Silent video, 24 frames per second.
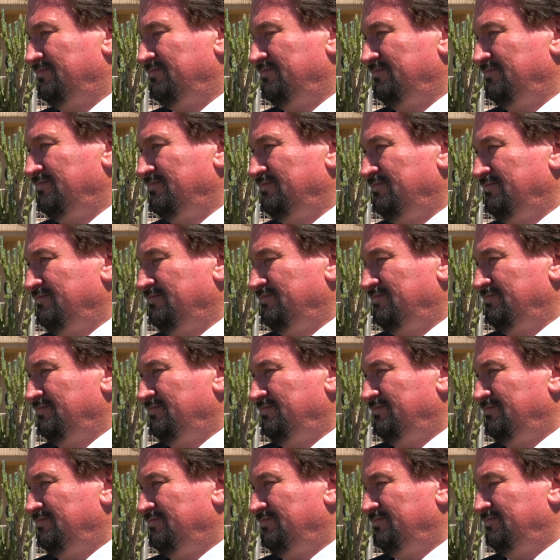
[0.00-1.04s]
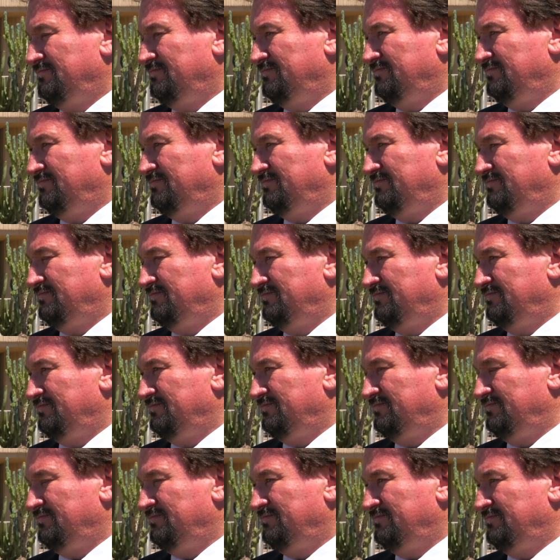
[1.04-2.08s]

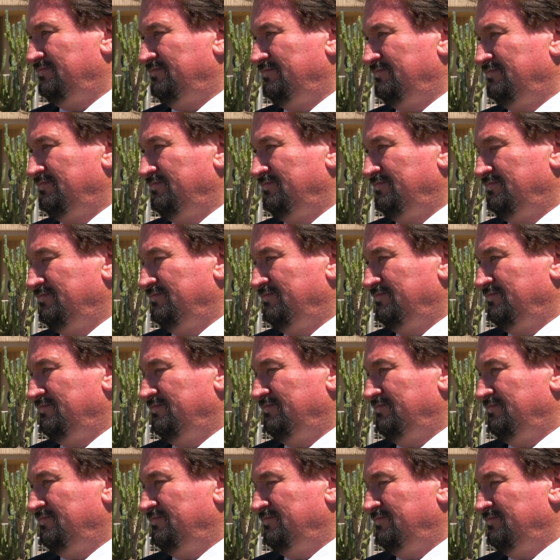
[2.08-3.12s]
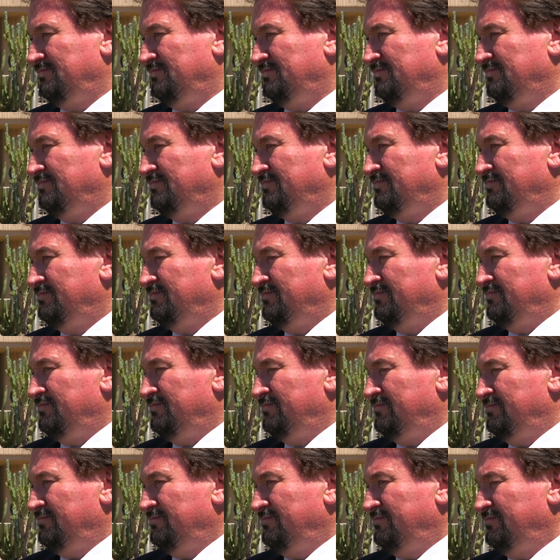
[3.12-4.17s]

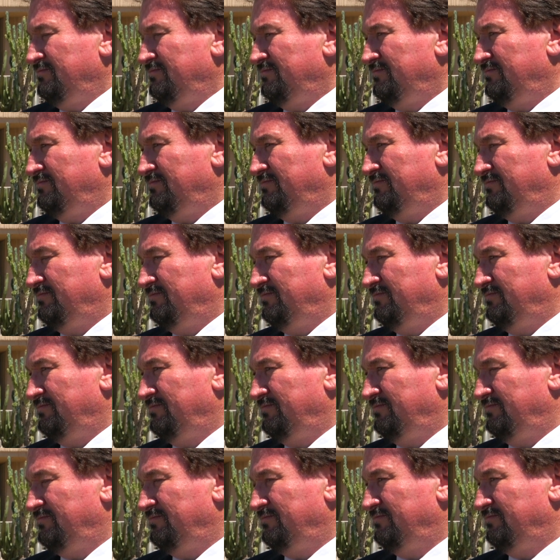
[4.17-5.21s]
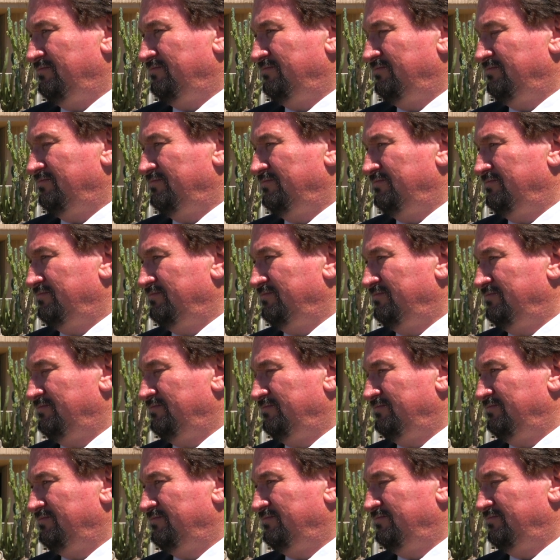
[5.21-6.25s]

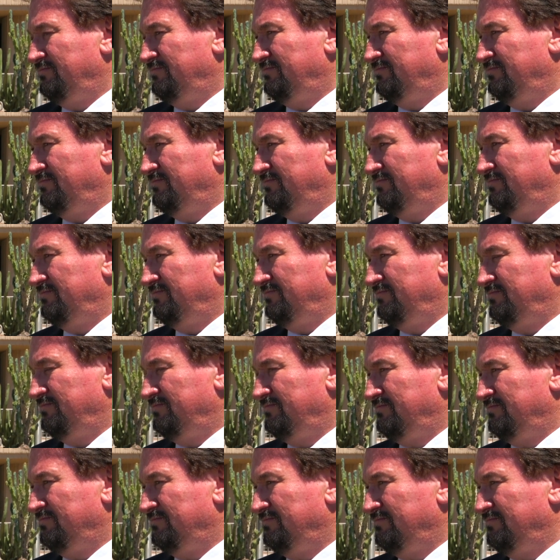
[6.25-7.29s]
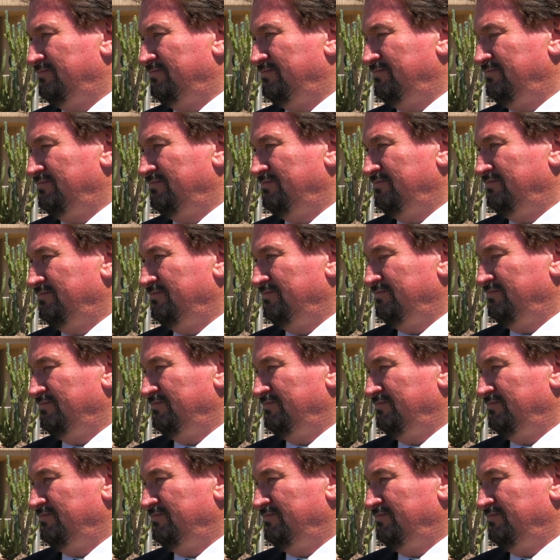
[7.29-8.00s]
(not speaking)